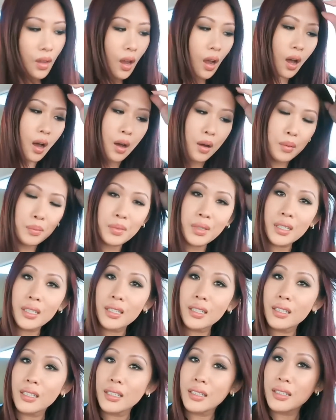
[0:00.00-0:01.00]
um,
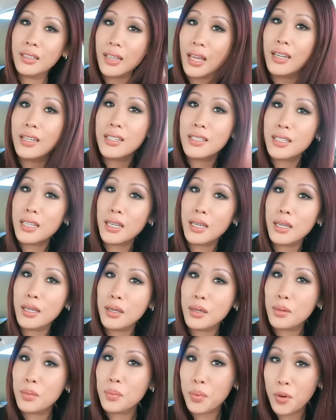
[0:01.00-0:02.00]
that is
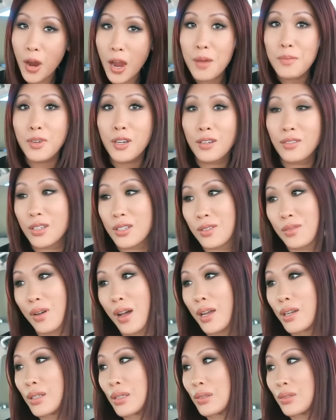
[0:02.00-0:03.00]
a primary reason
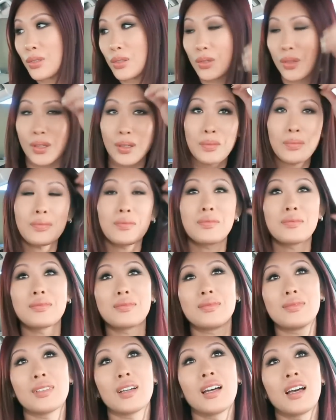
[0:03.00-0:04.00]
why I don't do
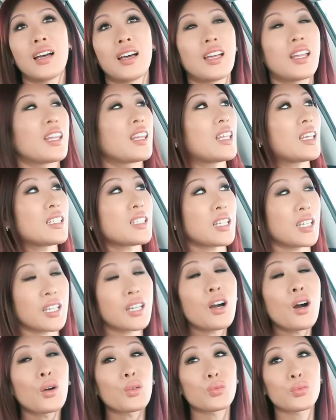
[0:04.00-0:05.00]
them. They
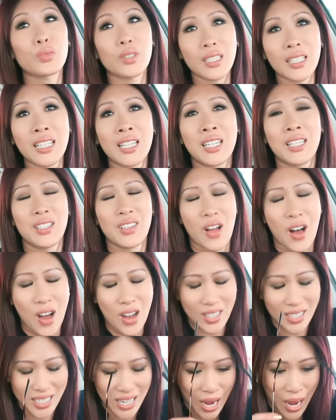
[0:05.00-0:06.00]
take a really
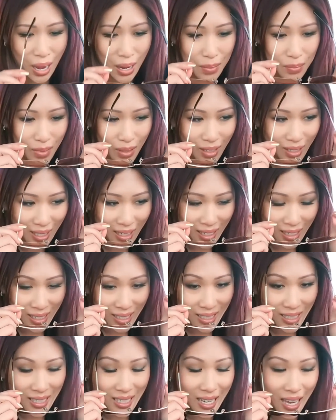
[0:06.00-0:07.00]
long time
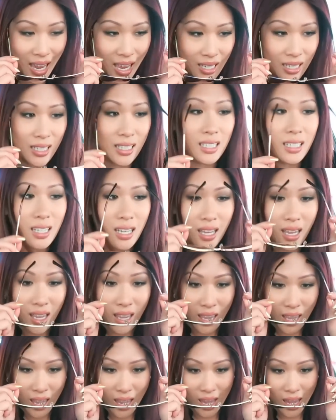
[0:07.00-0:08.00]
to edit,
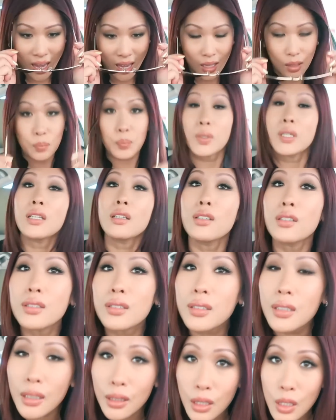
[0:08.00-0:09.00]
and but it
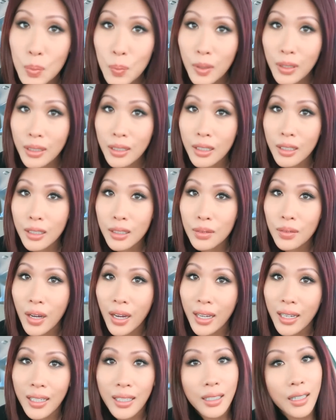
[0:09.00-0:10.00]
looks it looks pretty good,
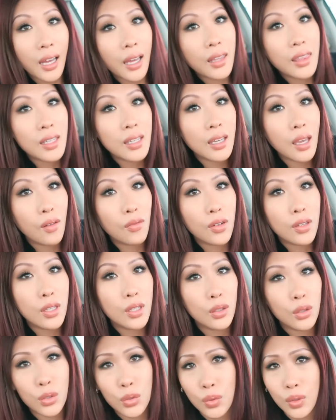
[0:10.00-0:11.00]
right? I think
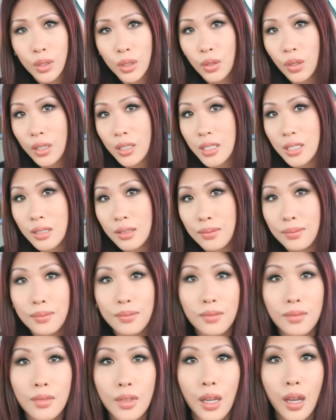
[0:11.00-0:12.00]
everything looks really great.
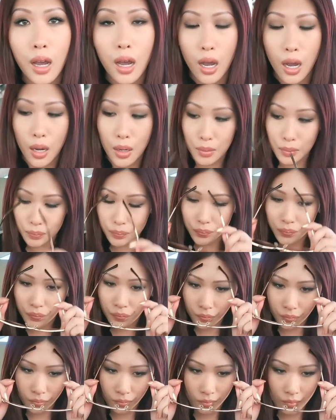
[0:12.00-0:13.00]

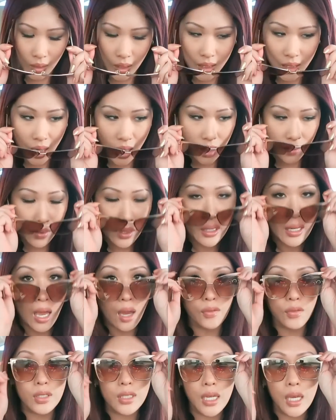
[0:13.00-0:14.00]
Um, it's kind of like an
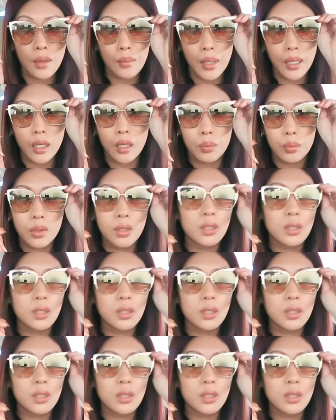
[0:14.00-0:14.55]
everyday makeup